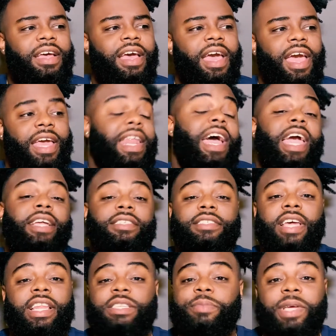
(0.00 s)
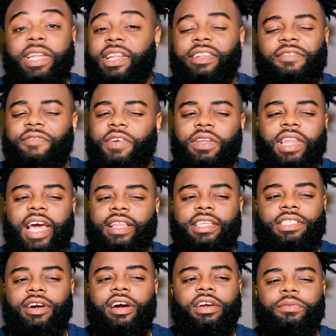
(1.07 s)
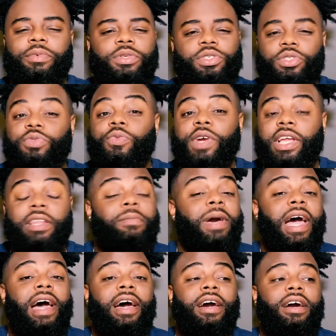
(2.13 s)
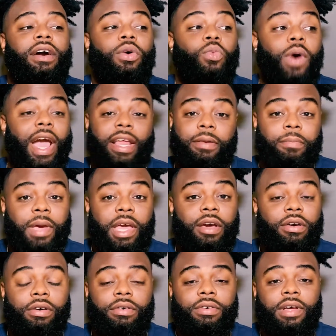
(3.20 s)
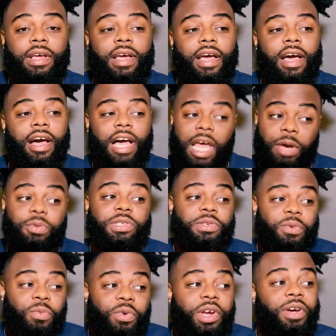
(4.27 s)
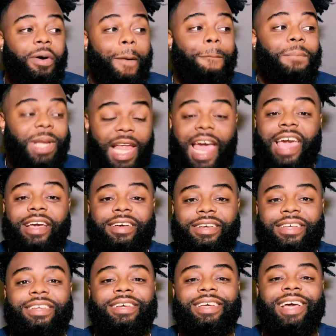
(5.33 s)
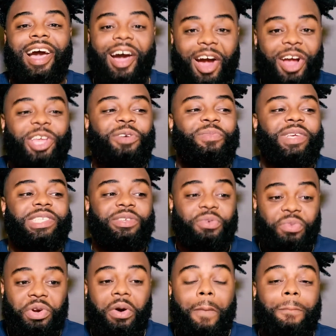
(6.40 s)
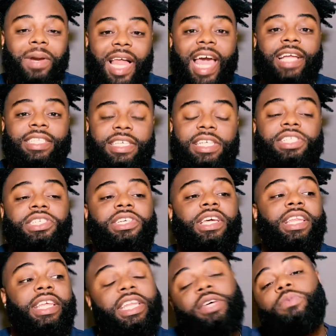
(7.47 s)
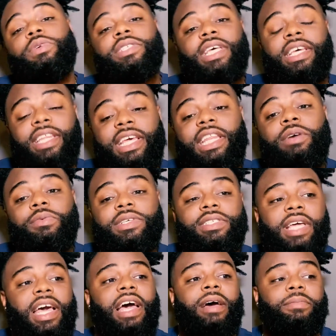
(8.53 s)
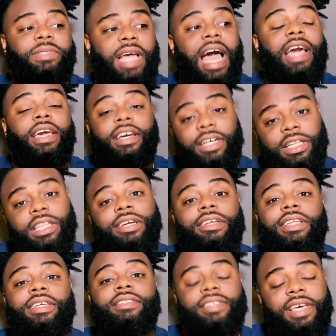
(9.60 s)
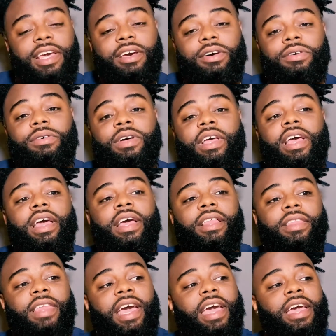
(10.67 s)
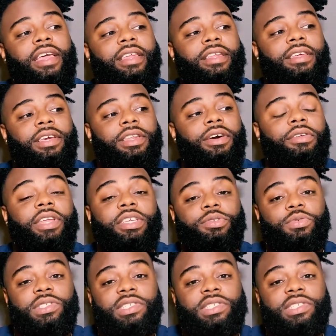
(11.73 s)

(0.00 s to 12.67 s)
and I hate to say this, but it didn't feel like these arguments was written by a white male. It was some real black arguments, some real black tension. And then it was times I can clearly tell that, you know, it